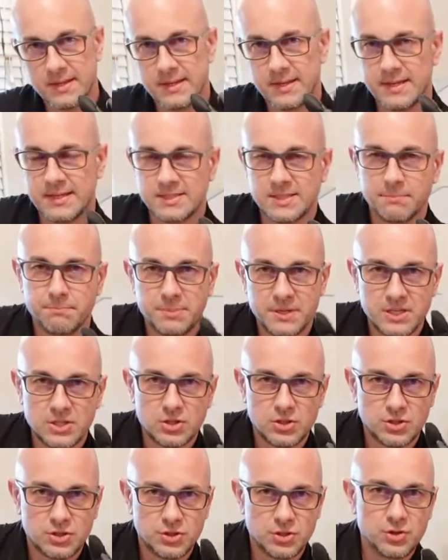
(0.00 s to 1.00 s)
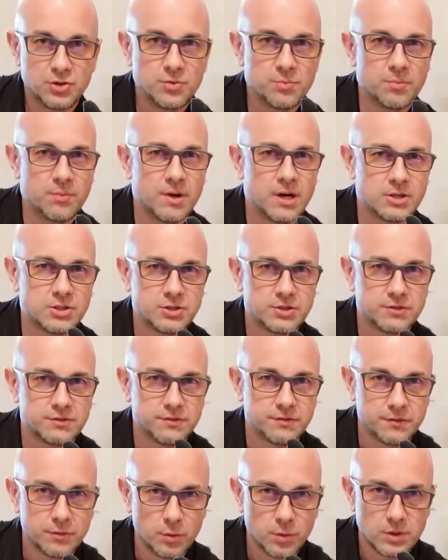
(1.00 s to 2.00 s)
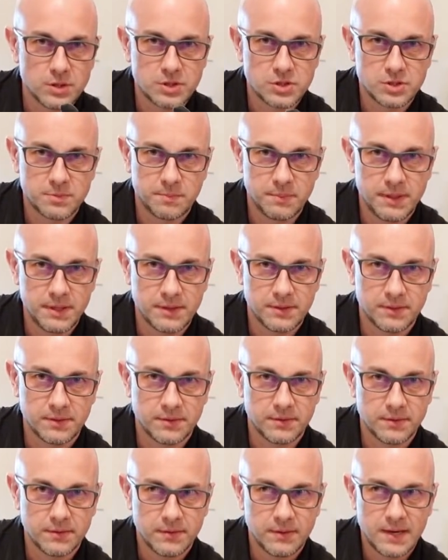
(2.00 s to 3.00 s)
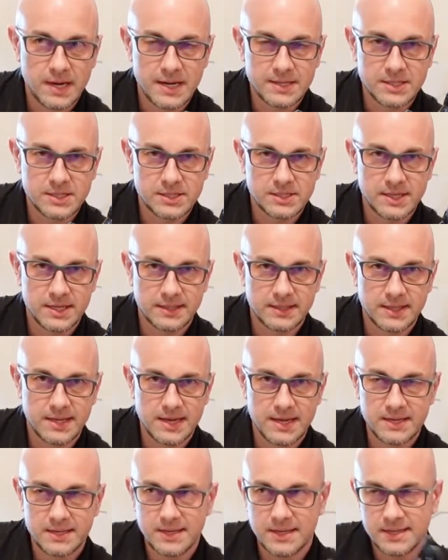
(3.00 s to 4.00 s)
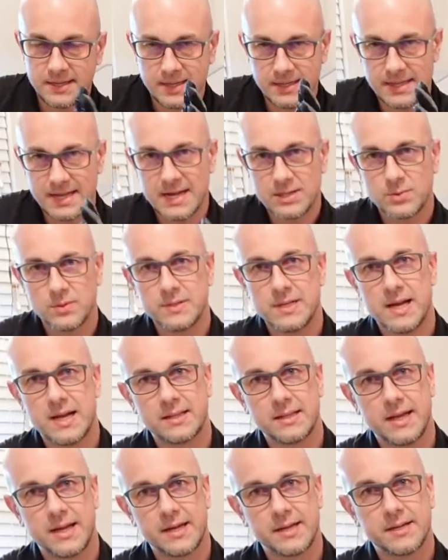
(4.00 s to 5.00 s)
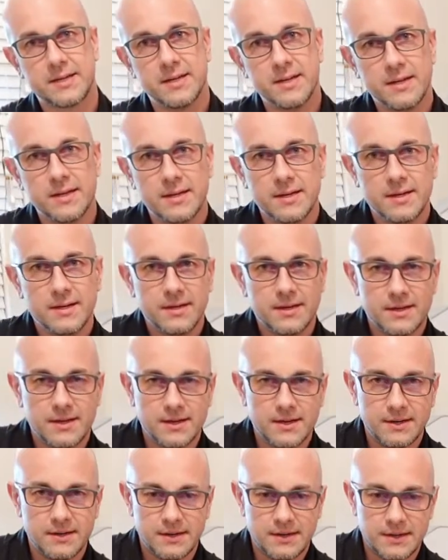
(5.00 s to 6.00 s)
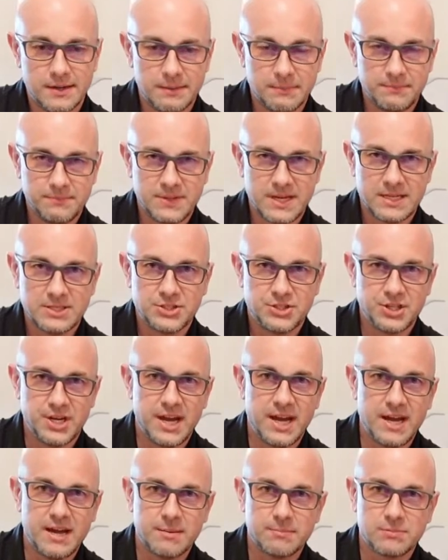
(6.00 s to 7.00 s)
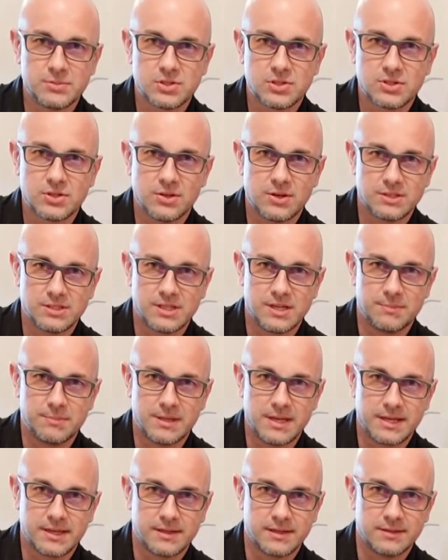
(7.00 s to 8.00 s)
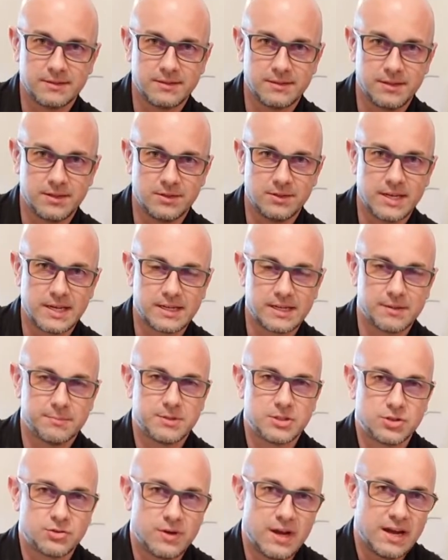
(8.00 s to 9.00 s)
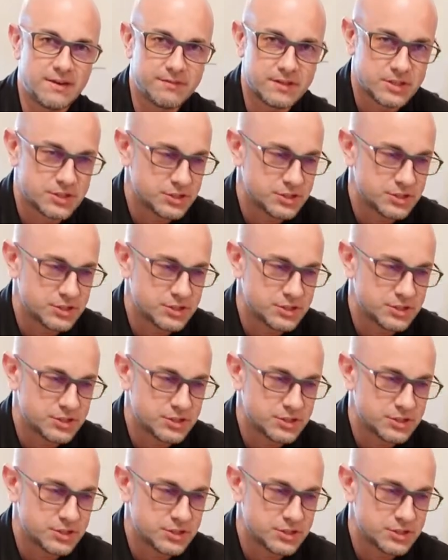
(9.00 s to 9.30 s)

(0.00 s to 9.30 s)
it's a bit too much for the speaker. I just think that, and then that's when that like that jam starts up, like like a traffic